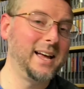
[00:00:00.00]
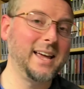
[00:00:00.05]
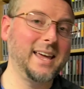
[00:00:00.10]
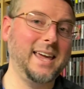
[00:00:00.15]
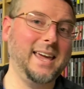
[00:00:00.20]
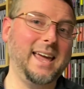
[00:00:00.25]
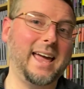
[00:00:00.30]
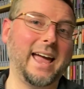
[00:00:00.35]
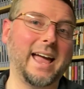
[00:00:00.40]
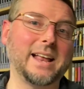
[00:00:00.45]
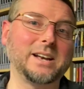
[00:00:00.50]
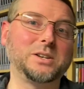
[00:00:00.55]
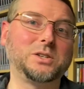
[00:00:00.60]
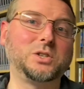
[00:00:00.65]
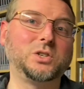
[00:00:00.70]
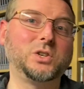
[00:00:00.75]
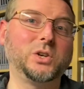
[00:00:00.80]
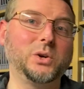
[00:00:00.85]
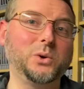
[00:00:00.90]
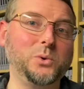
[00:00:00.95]
He had
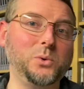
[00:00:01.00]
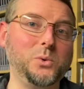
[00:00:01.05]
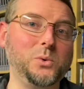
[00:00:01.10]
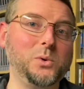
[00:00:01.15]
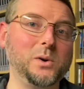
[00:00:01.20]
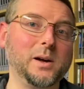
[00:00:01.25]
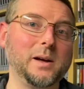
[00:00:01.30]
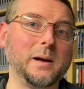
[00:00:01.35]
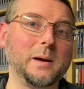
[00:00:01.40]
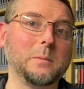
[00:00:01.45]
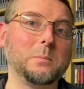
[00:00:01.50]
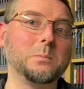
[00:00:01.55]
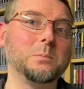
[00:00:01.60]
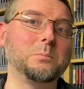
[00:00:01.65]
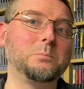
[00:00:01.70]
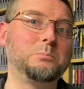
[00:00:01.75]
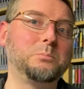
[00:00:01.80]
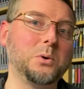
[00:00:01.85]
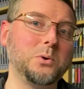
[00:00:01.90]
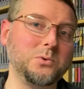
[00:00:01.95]
two
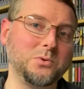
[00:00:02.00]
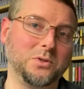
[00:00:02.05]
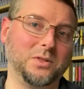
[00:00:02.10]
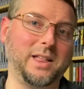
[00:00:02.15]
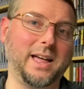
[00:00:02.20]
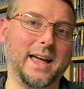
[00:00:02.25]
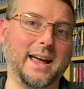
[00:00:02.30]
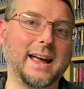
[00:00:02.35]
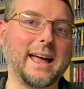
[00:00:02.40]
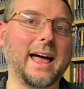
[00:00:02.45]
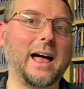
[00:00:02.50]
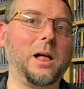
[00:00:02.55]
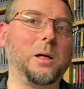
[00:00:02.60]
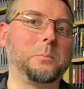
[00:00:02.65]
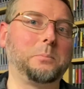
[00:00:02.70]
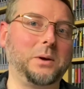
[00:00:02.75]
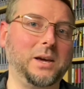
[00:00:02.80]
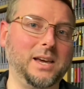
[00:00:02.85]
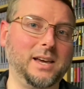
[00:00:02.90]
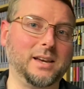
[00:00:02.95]
bootleg
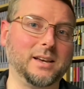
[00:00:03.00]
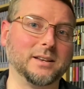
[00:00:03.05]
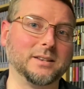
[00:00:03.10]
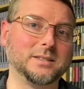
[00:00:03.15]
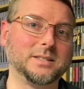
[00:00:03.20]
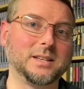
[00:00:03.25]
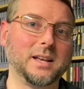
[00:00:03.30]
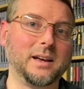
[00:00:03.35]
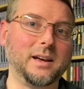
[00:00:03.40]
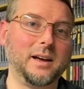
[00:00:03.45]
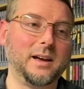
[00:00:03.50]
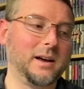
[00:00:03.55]
LPs